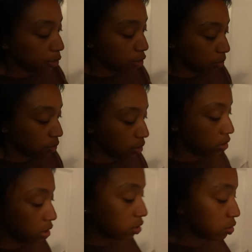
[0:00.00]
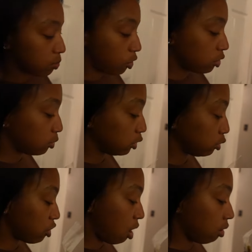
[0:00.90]
you definitely can taste the marshmallow
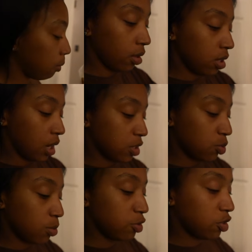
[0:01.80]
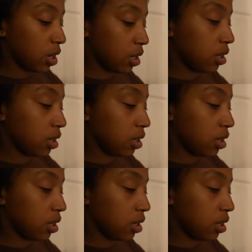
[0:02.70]
chocolate. The next one I'm gonna try